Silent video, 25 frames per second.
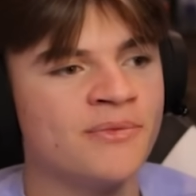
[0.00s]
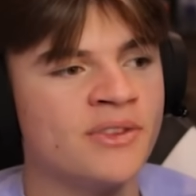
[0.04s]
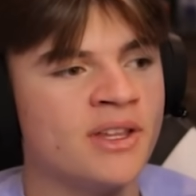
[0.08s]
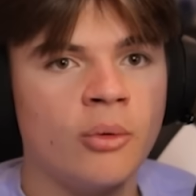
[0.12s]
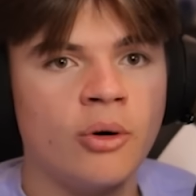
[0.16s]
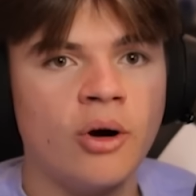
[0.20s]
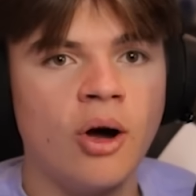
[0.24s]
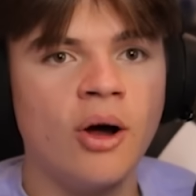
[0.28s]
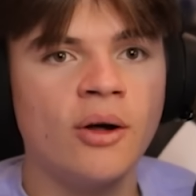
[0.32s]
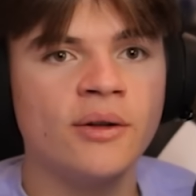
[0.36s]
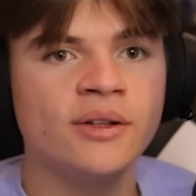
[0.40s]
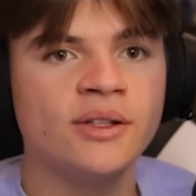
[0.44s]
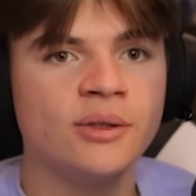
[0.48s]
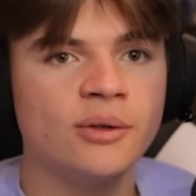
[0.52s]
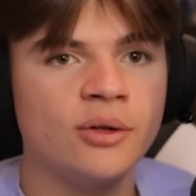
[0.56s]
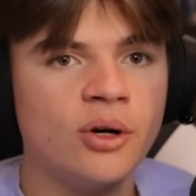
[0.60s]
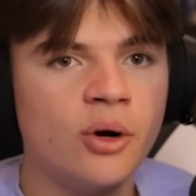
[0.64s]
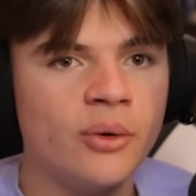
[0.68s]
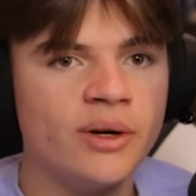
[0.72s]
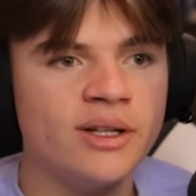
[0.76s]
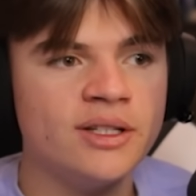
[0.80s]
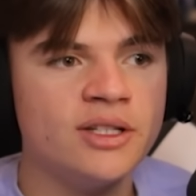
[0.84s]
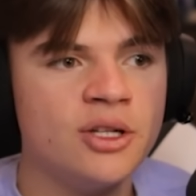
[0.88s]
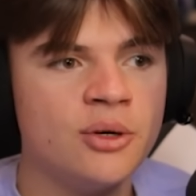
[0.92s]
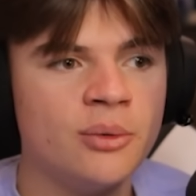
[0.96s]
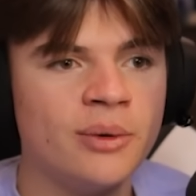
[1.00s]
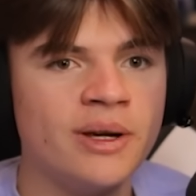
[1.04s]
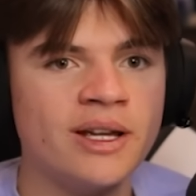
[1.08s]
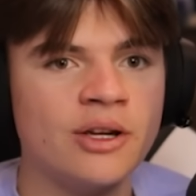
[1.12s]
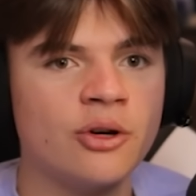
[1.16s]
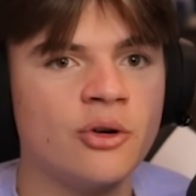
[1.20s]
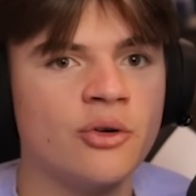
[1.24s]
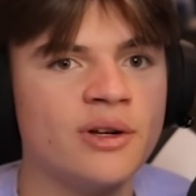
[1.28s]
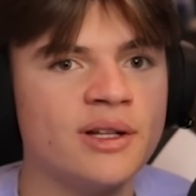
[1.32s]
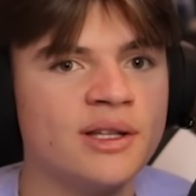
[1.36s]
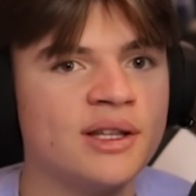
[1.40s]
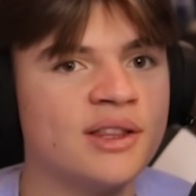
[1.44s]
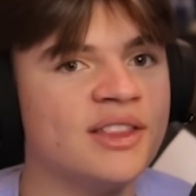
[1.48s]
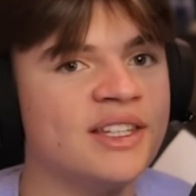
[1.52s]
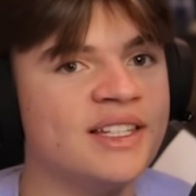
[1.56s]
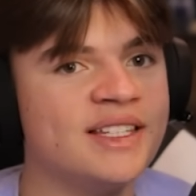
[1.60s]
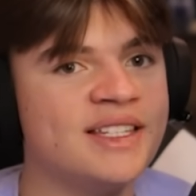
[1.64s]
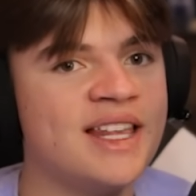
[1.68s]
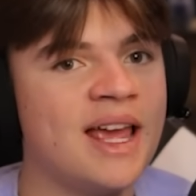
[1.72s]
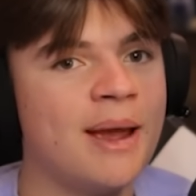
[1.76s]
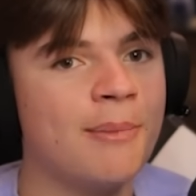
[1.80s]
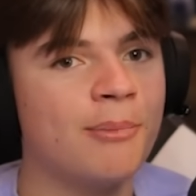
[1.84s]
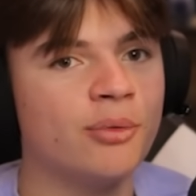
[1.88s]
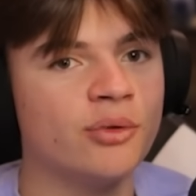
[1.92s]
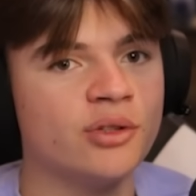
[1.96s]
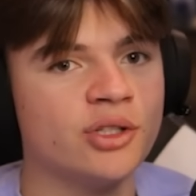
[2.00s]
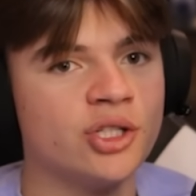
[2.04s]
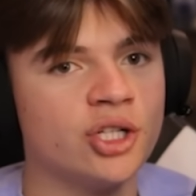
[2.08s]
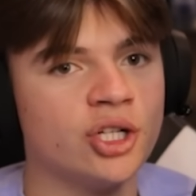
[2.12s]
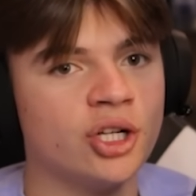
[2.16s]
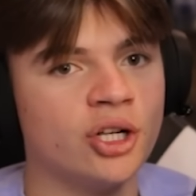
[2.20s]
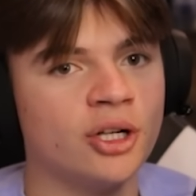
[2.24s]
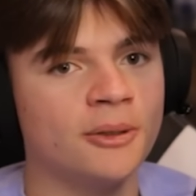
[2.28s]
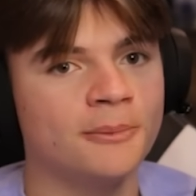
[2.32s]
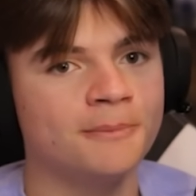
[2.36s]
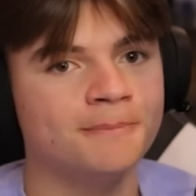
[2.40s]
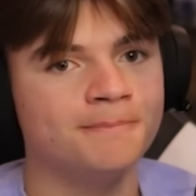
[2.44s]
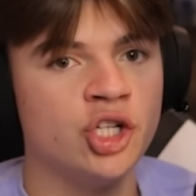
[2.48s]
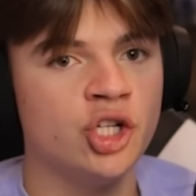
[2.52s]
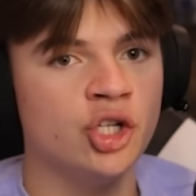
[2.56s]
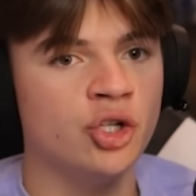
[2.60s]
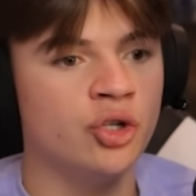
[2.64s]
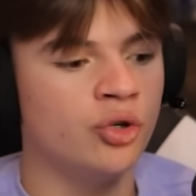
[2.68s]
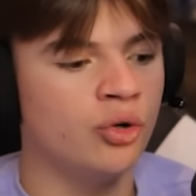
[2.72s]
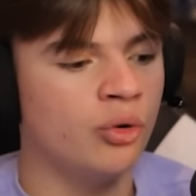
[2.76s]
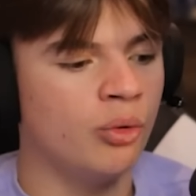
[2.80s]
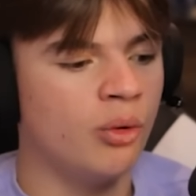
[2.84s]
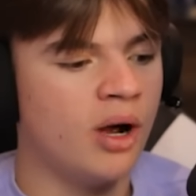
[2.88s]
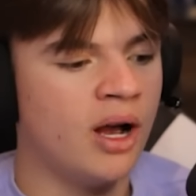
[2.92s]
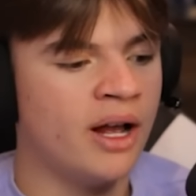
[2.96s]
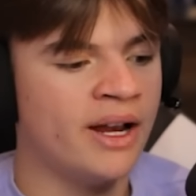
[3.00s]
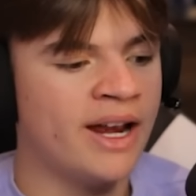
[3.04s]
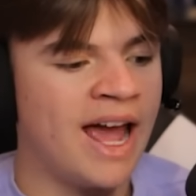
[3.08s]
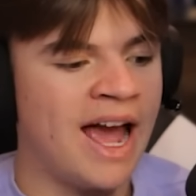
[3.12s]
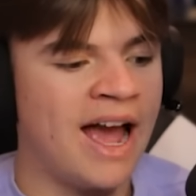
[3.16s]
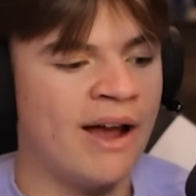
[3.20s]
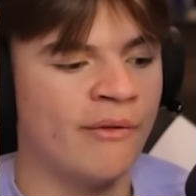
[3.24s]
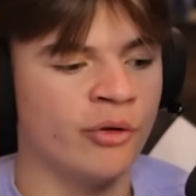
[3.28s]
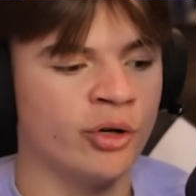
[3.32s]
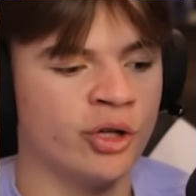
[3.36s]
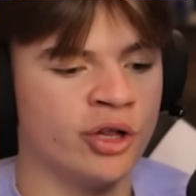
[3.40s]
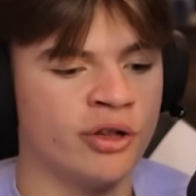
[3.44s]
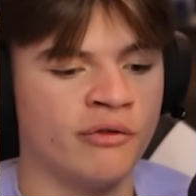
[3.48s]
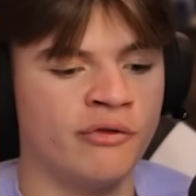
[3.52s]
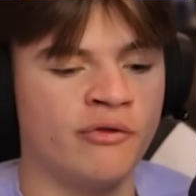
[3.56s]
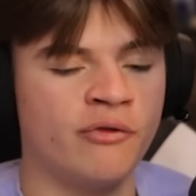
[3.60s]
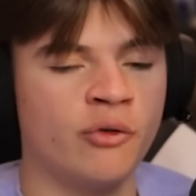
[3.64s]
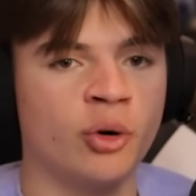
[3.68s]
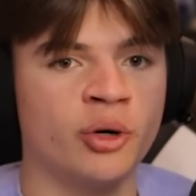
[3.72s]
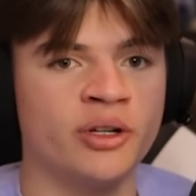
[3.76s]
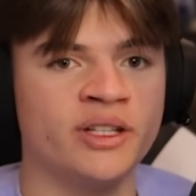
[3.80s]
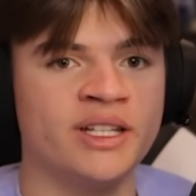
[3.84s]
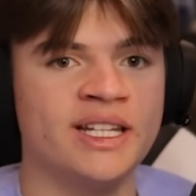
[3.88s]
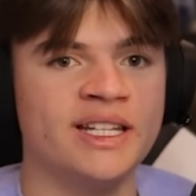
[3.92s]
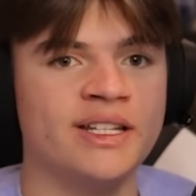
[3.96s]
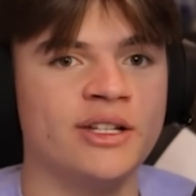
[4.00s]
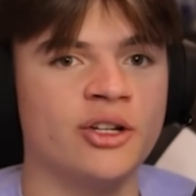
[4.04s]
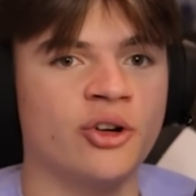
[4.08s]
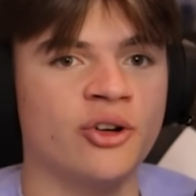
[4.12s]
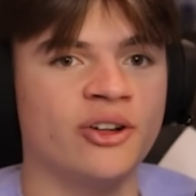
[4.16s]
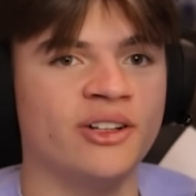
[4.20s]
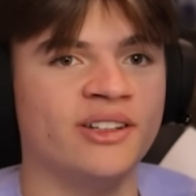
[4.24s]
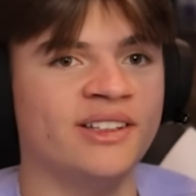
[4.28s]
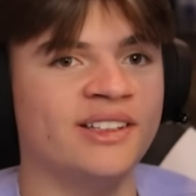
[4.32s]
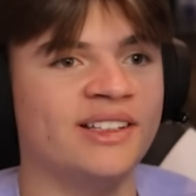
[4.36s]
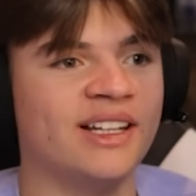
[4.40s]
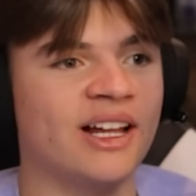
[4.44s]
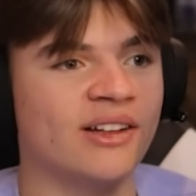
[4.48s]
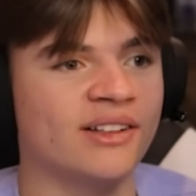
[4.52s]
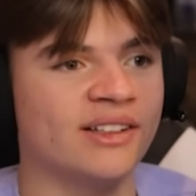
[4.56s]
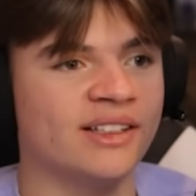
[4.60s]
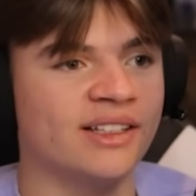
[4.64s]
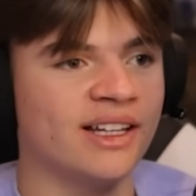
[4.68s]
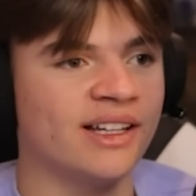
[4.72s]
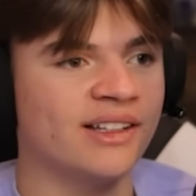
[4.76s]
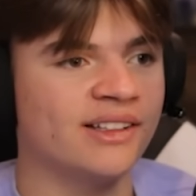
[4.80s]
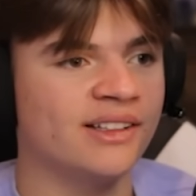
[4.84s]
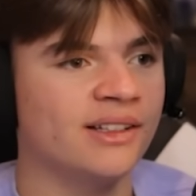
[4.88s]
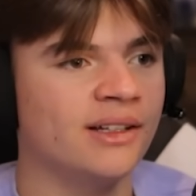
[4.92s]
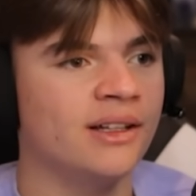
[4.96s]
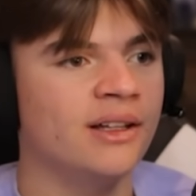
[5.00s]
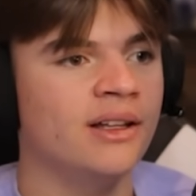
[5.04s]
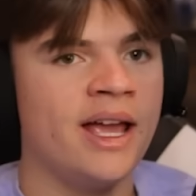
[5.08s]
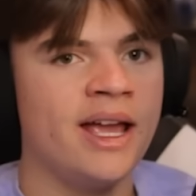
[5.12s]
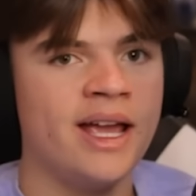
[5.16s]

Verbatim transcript: We're also going to increase the temperature to an average of 14 degrees Celsius.